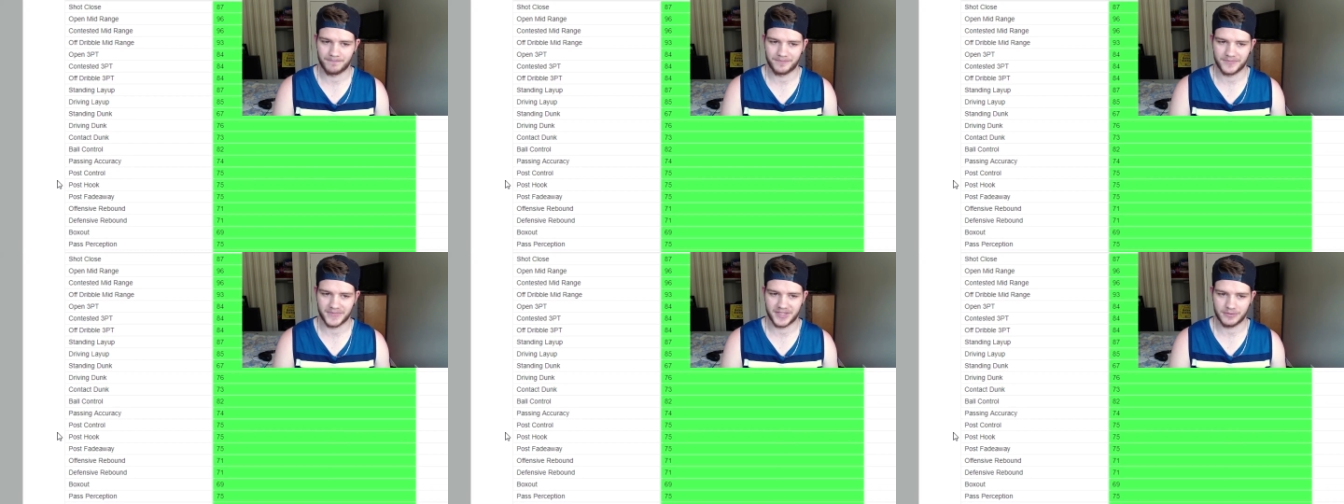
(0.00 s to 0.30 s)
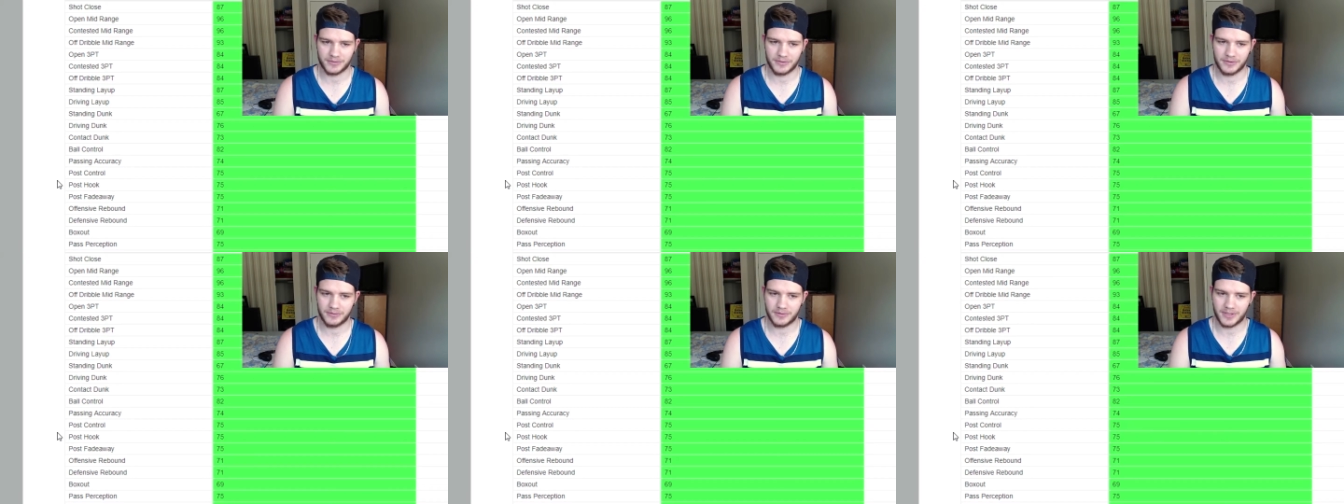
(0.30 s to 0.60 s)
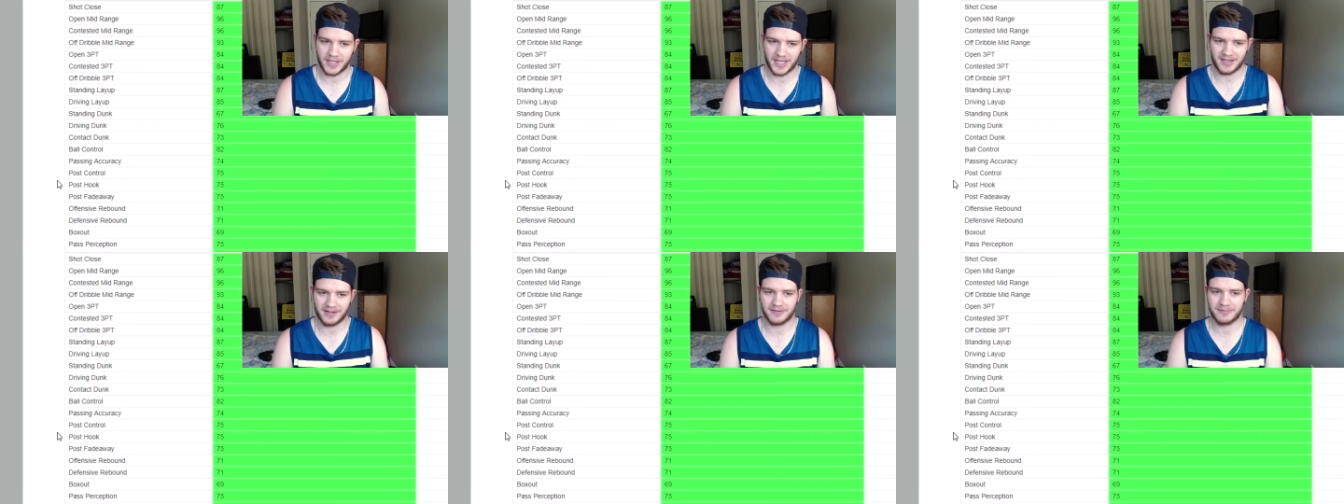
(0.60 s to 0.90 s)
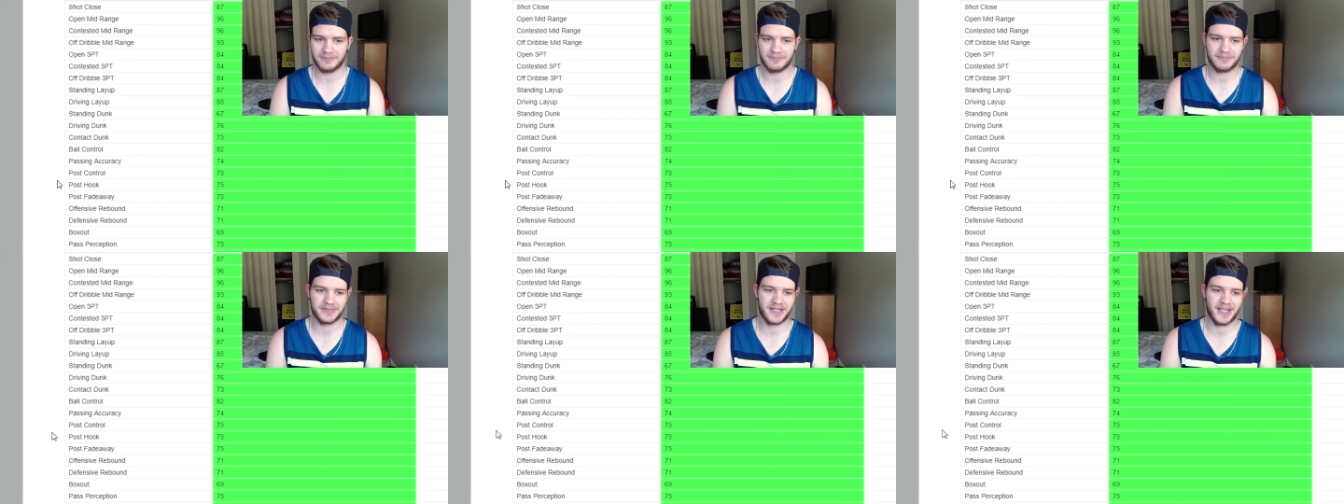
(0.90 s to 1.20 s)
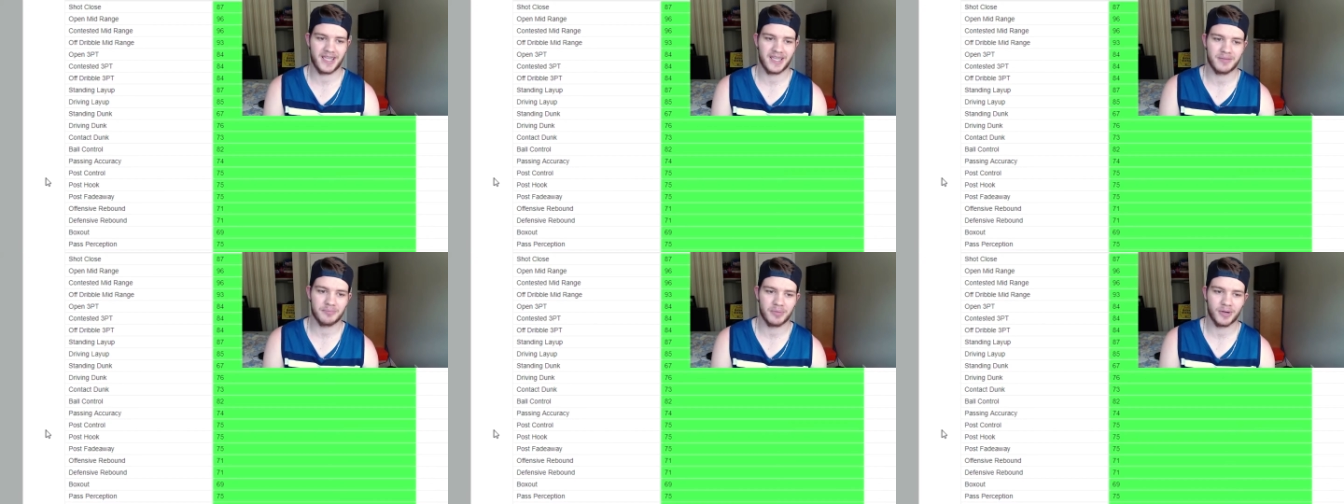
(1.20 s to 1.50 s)
so you can
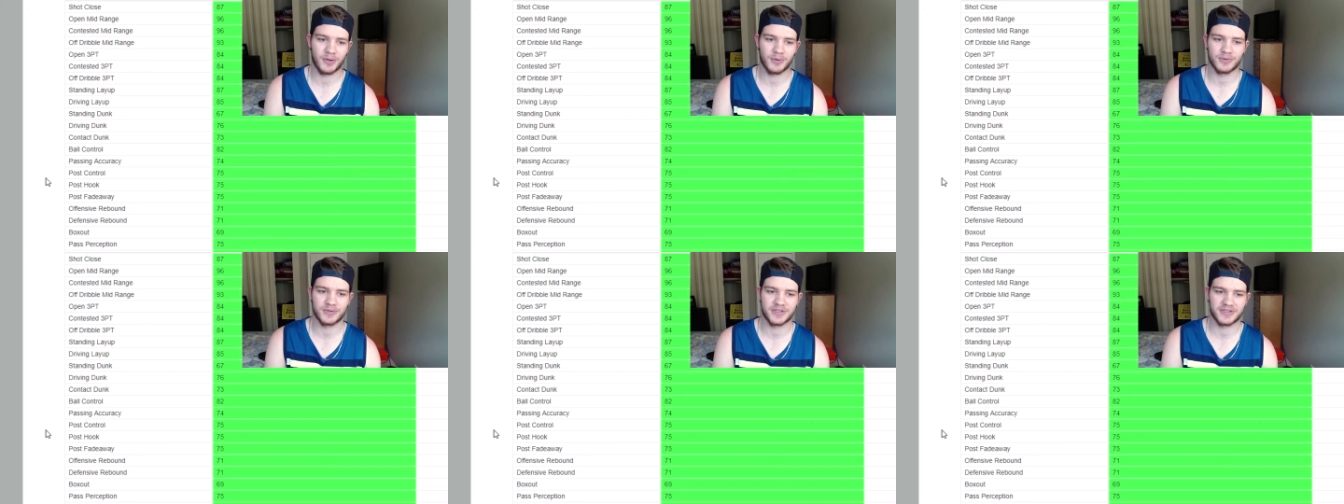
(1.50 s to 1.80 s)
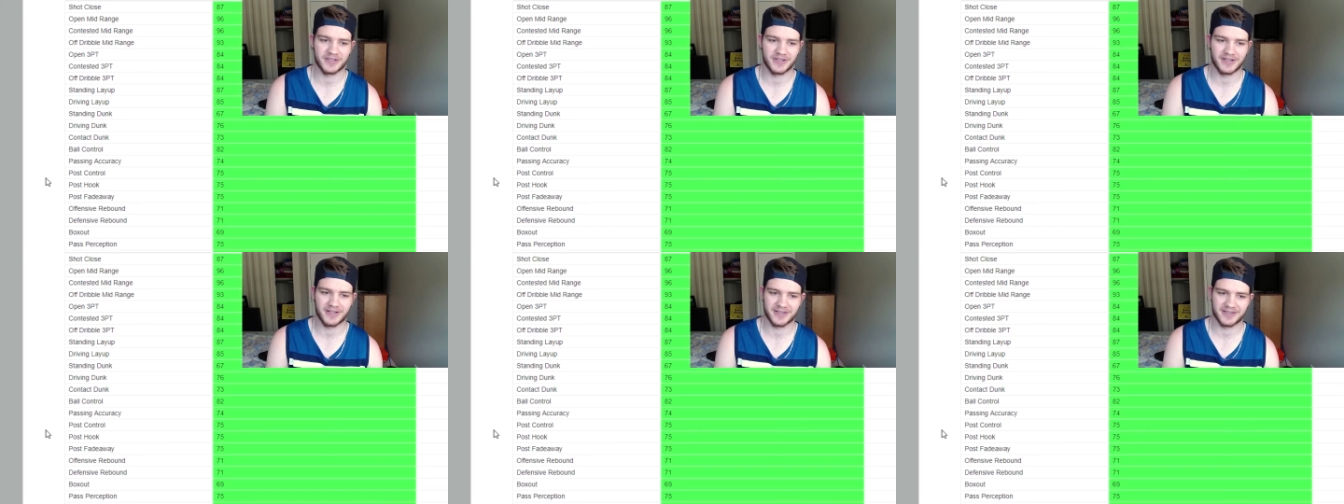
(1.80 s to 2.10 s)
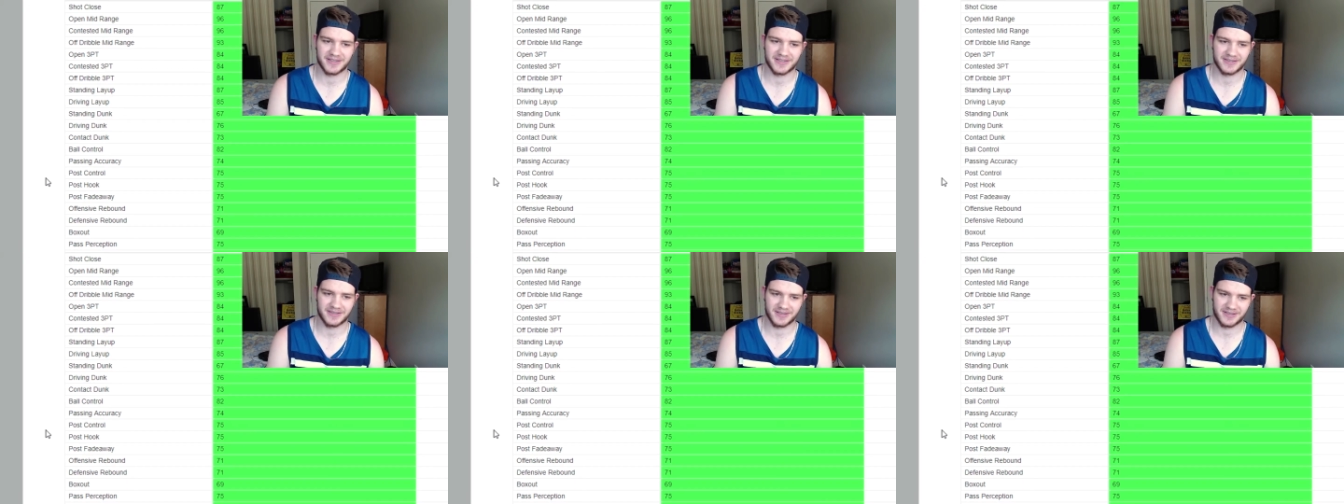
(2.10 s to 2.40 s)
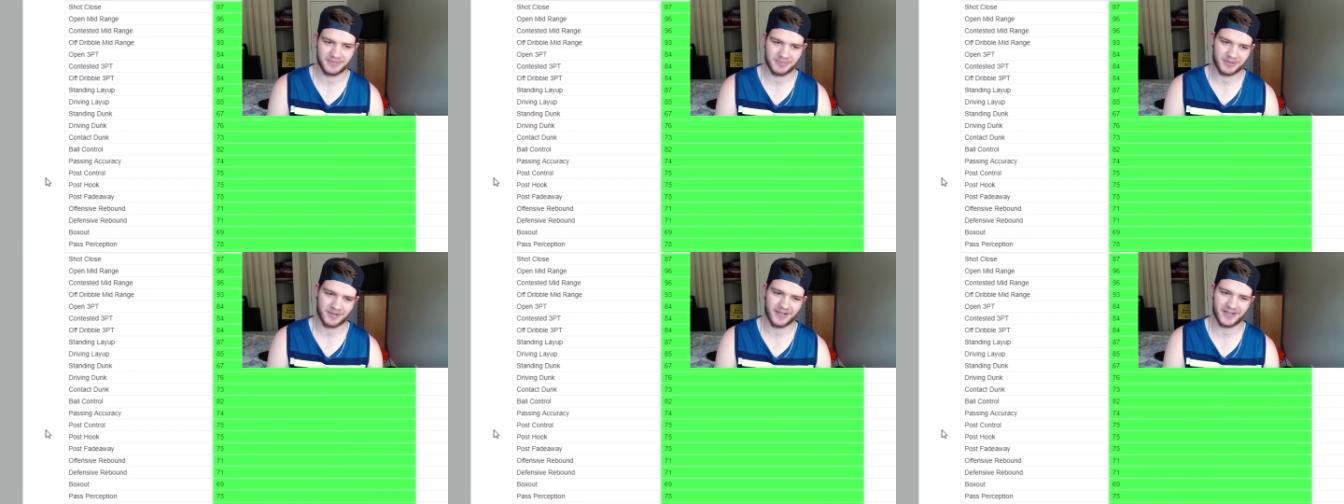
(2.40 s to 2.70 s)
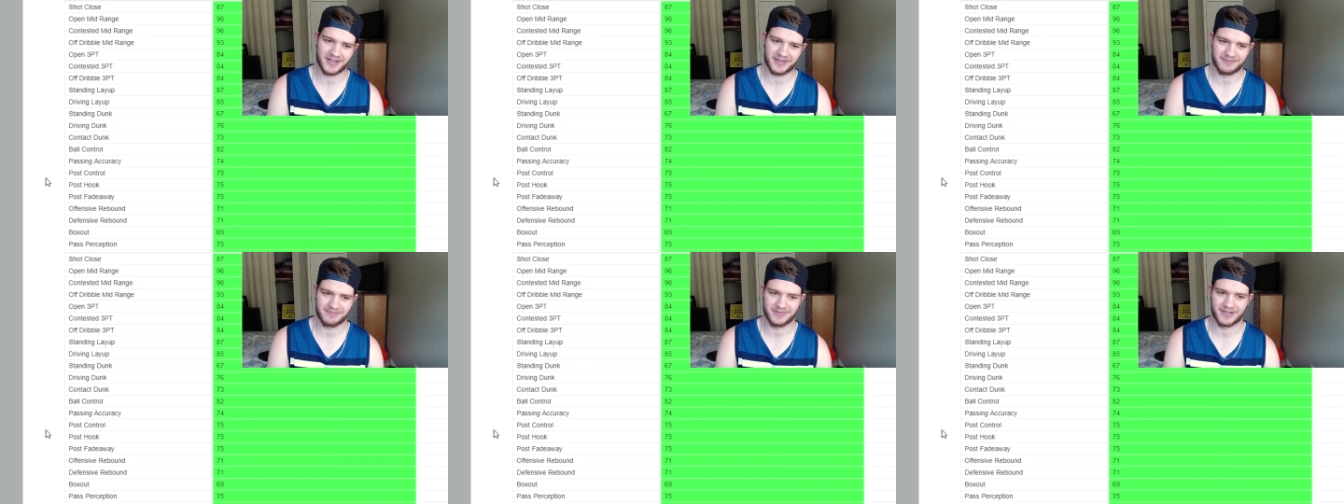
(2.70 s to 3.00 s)
take post shots. It's
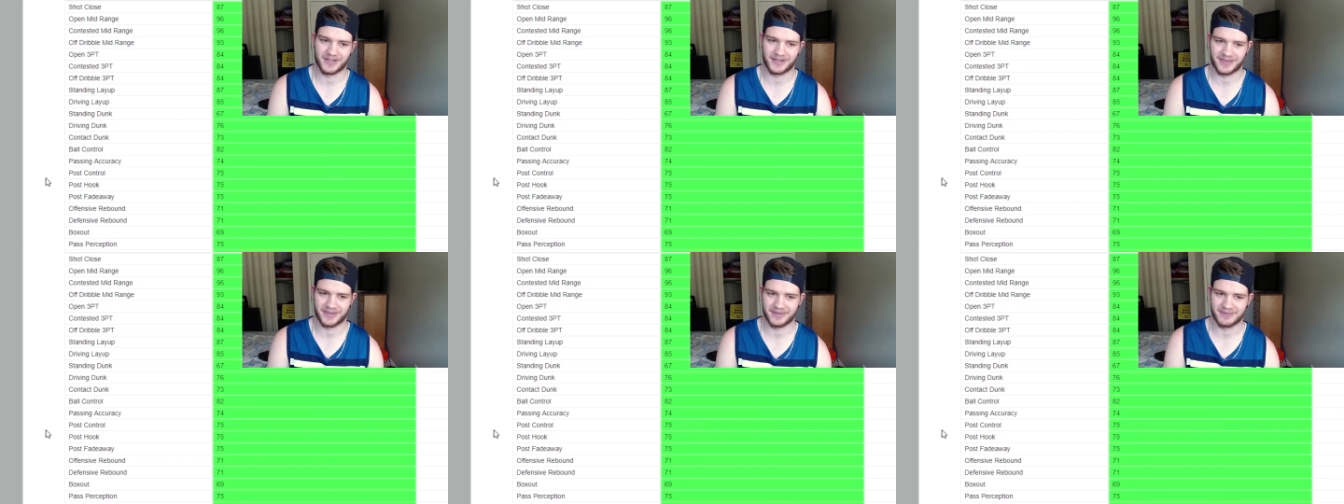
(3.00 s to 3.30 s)
probably not